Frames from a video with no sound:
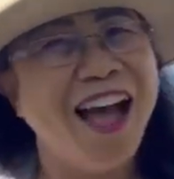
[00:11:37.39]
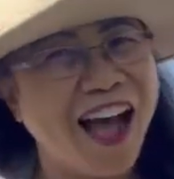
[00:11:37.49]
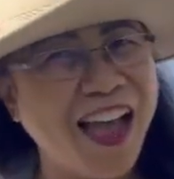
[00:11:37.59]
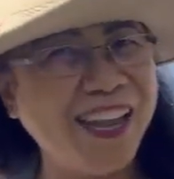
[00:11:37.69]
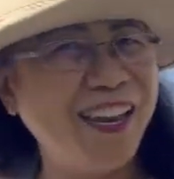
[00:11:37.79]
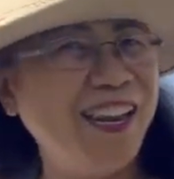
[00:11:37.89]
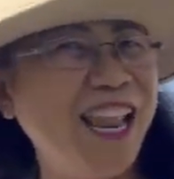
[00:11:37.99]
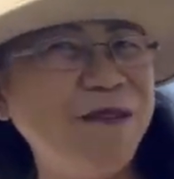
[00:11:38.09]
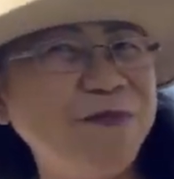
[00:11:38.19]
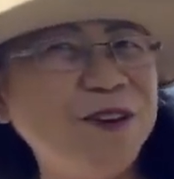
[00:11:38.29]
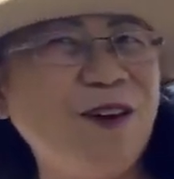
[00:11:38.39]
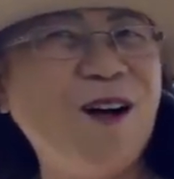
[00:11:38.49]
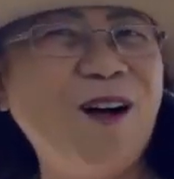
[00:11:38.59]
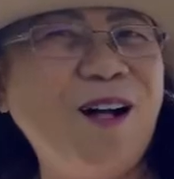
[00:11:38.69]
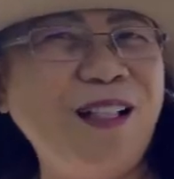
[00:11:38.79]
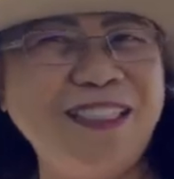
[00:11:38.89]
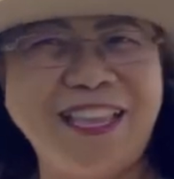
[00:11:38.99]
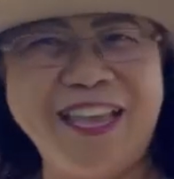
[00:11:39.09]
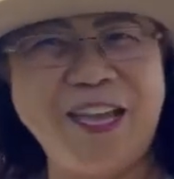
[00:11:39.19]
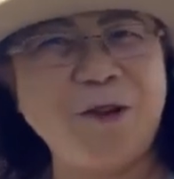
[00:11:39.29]
I love you all,
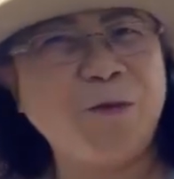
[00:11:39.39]
and